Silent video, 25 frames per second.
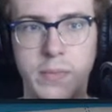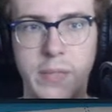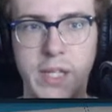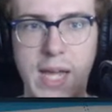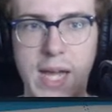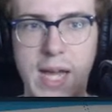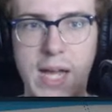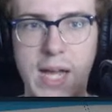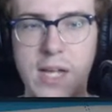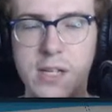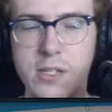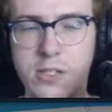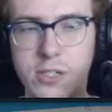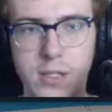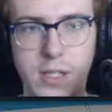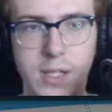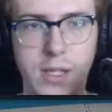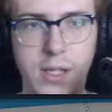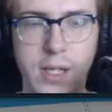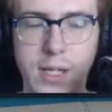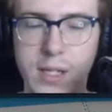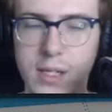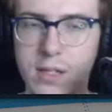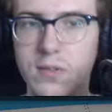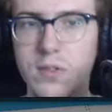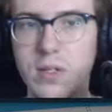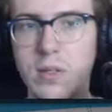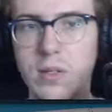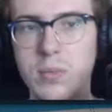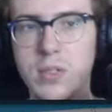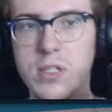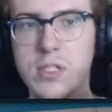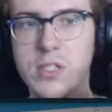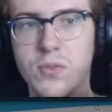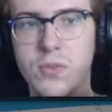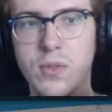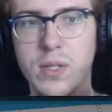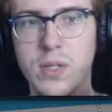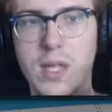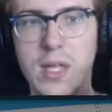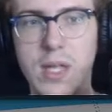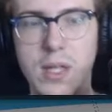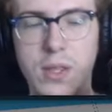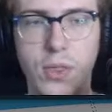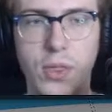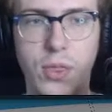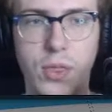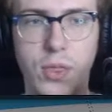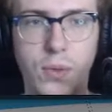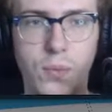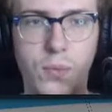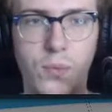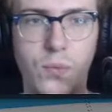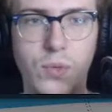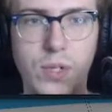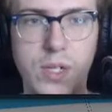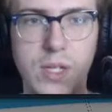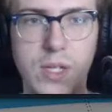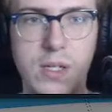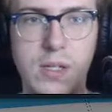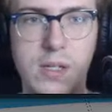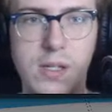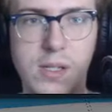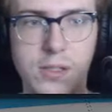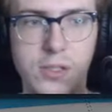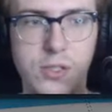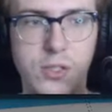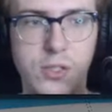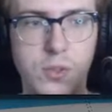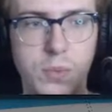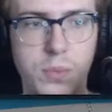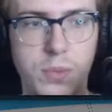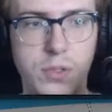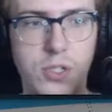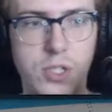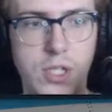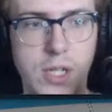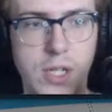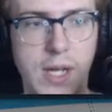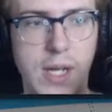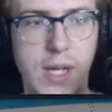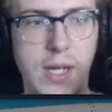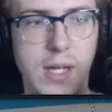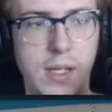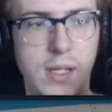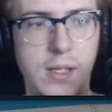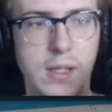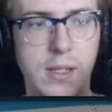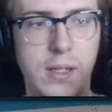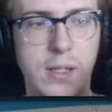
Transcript: Ashley, thank you very much for that $3 super chat.